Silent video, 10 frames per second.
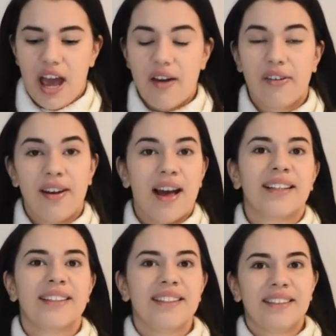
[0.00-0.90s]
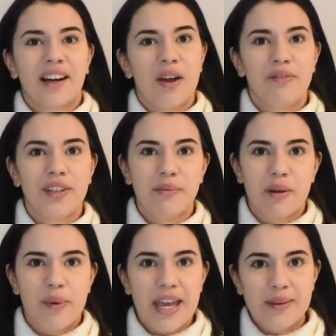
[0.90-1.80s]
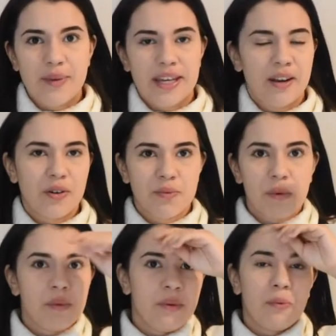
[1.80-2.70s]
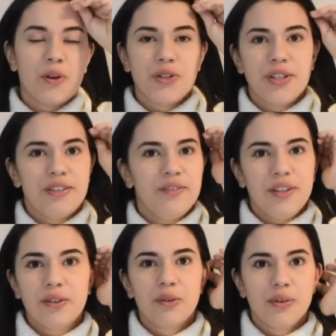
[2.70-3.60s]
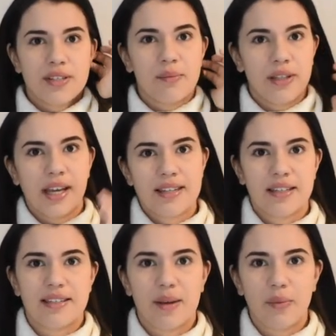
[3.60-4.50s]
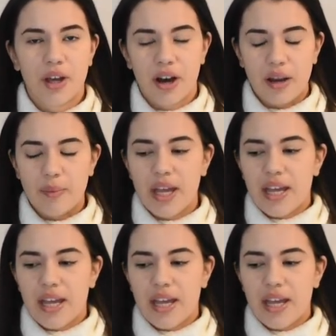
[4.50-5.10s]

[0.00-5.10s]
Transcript: a relaxing time feeding my baby, and I was probably watching TV or doing something else at the same time.